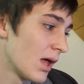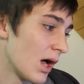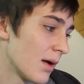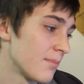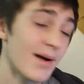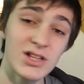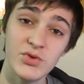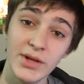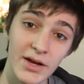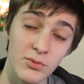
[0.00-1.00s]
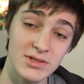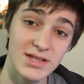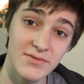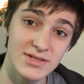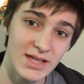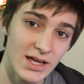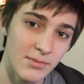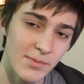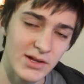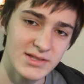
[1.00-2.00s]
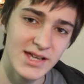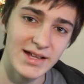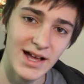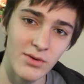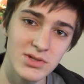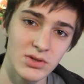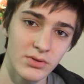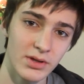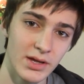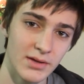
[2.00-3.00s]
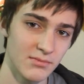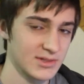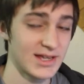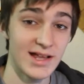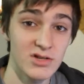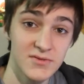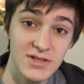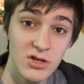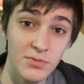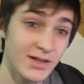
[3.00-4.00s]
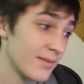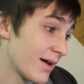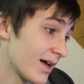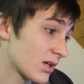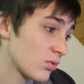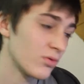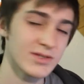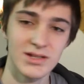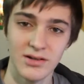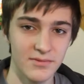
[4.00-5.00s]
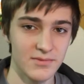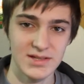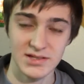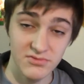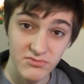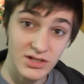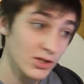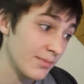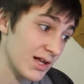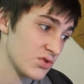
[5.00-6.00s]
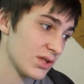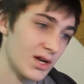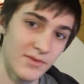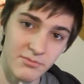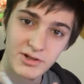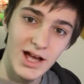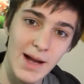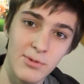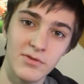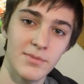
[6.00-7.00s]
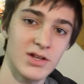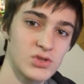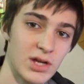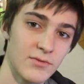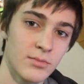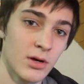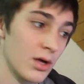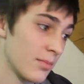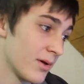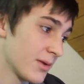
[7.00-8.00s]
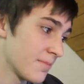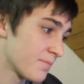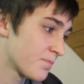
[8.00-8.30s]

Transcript: Um, battery life will stay the same, about 10 hours on uh, 10 hours video playback, all this kind of, it's, it's really good battery life. I'm really happy with the battery life on my iPad.